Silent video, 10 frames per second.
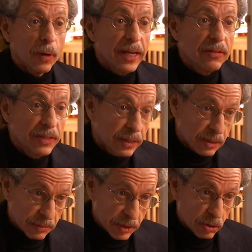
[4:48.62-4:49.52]
For any of the
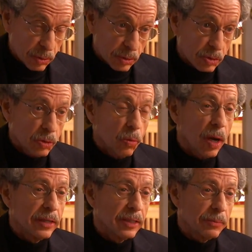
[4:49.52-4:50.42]
individuals who
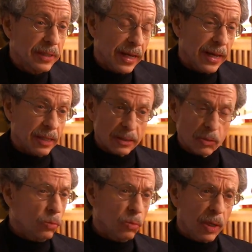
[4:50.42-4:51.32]
wind up in hell
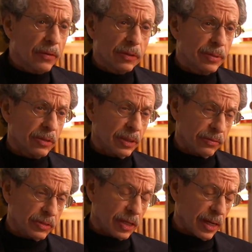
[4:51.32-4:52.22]
in whatever
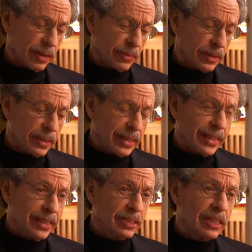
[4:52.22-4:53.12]
period of time,
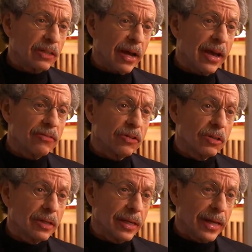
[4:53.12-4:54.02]
is there
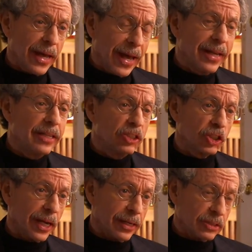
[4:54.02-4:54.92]
ever any
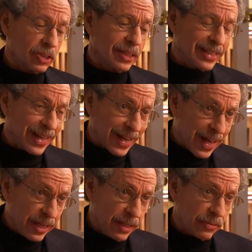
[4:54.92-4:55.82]
chance that
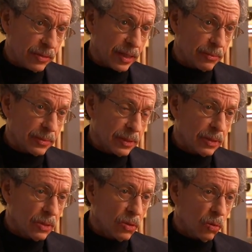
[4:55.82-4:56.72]
any of them
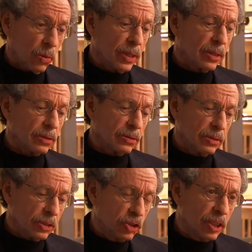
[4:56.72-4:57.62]
will
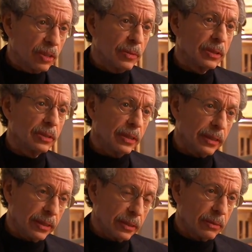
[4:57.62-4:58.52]

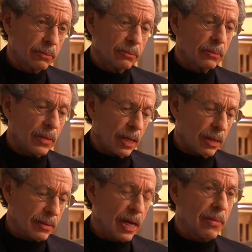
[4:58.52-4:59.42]
legitimately
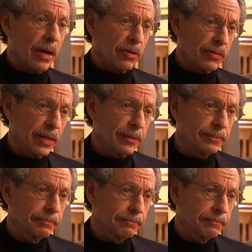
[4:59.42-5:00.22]
come out of that?